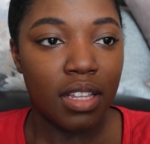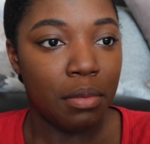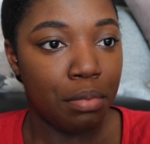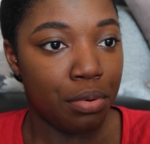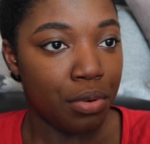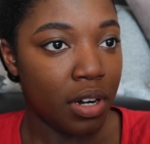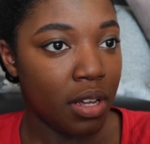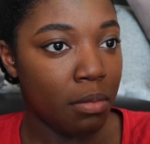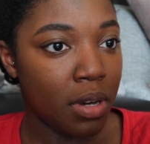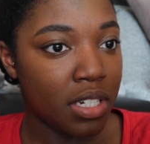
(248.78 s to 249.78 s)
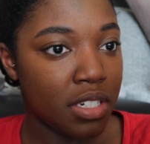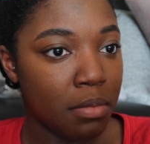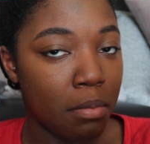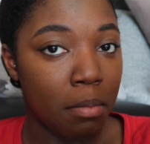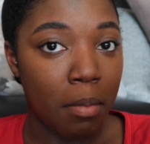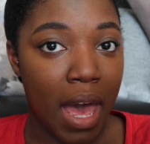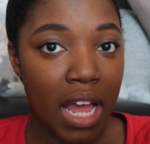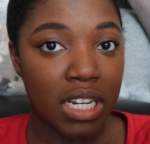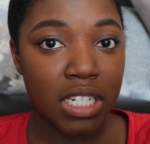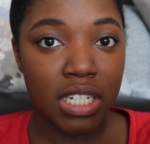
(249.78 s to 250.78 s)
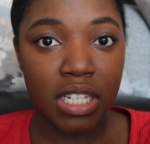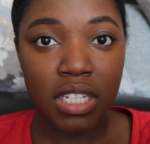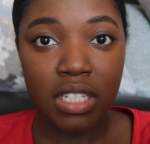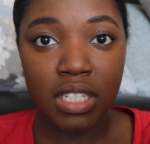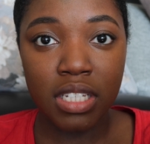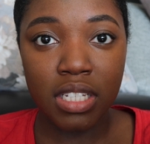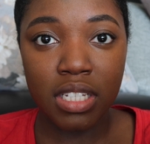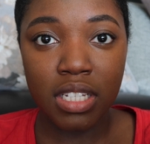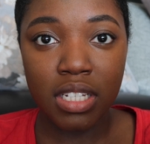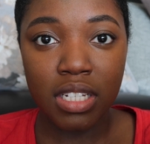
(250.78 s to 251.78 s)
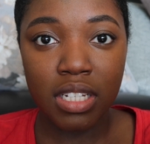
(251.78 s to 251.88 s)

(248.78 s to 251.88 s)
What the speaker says: it pretty much matches.